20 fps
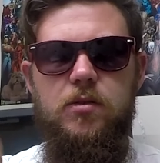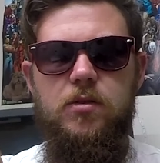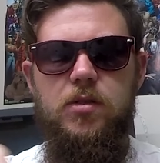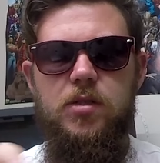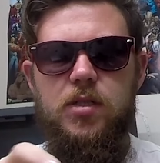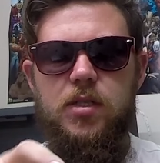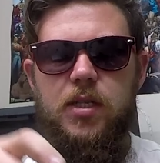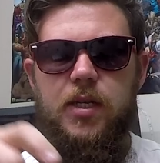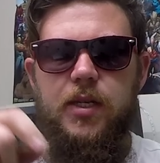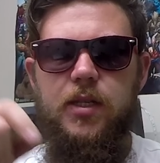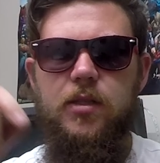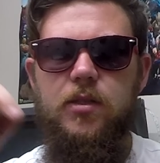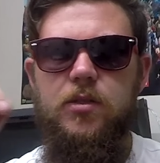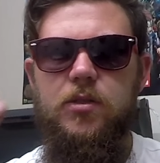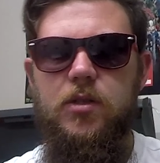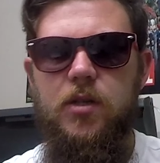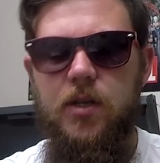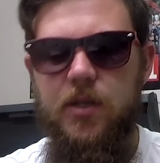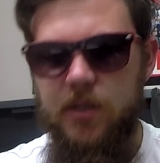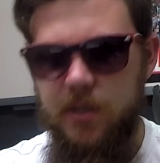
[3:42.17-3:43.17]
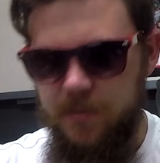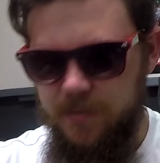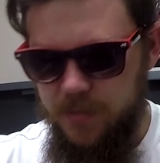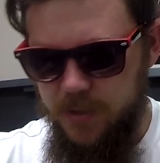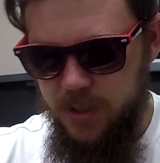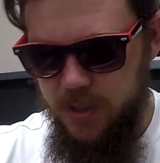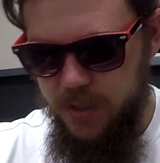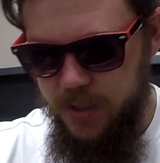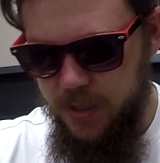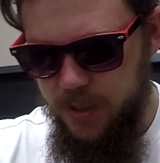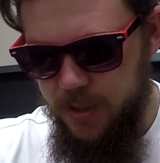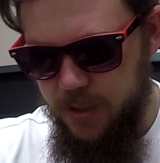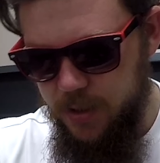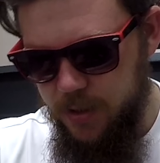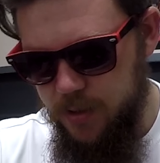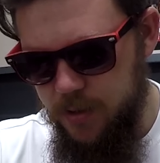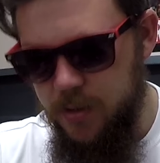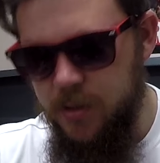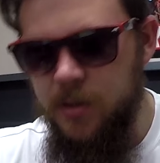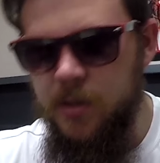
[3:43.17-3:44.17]
just like the Triumphs
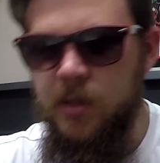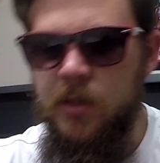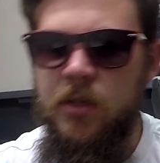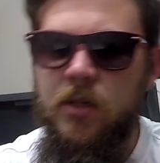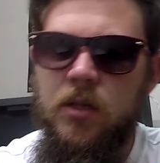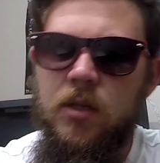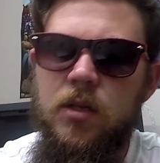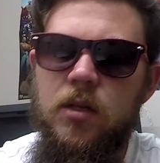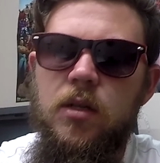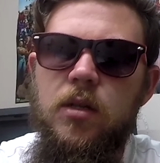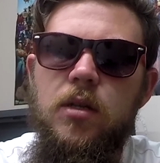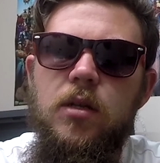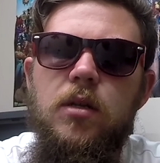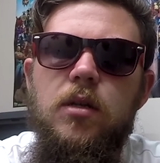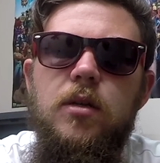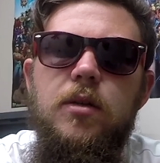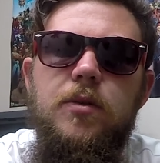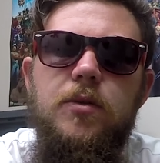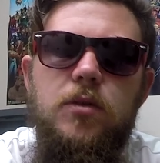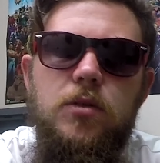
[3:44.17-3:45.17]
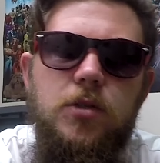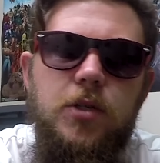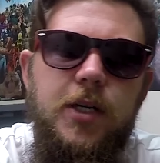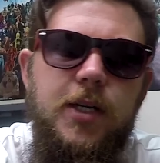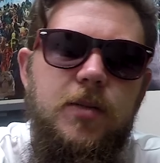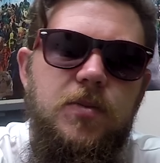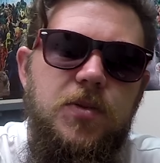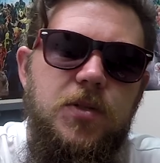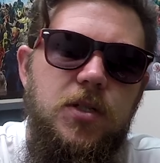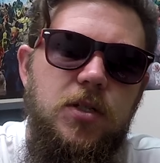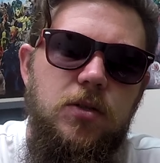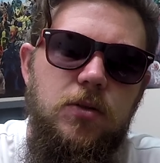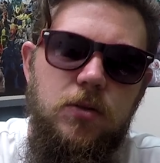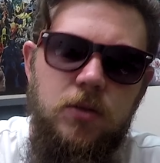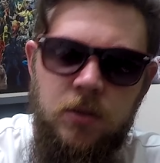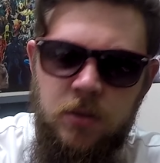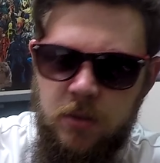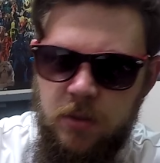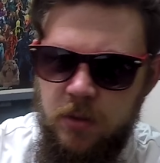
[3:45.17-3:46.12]
and the Tramps do.